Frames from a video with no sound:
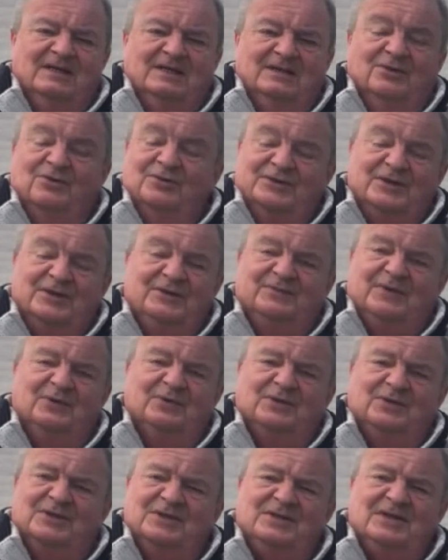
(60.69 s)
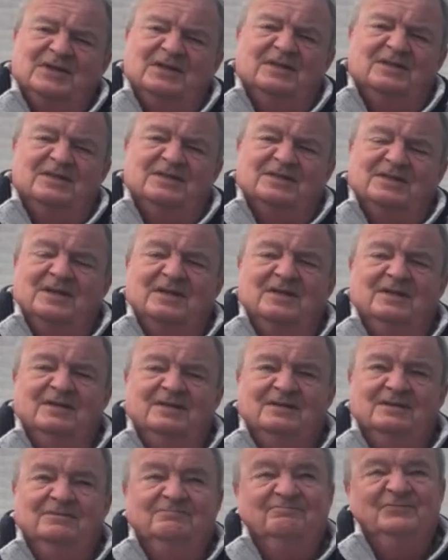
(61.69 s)
autofocus is
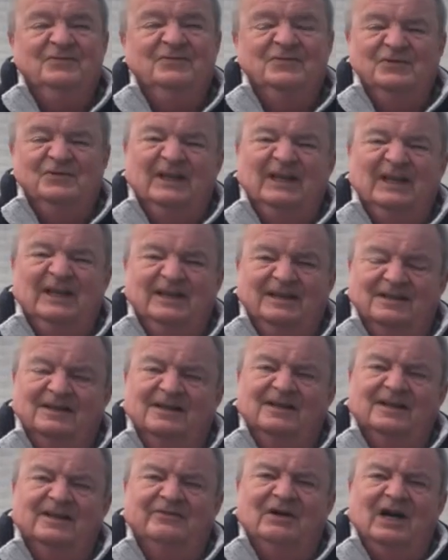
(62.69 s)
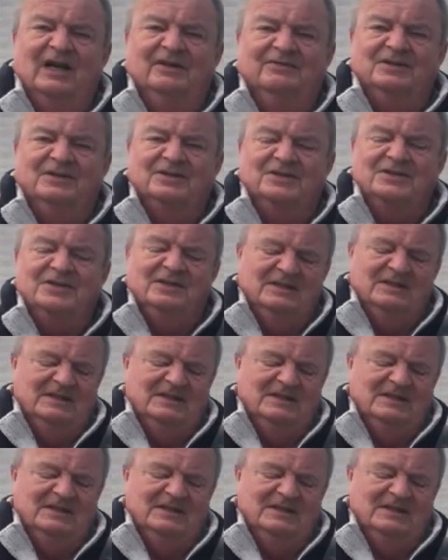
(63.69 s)
really an irrelevance.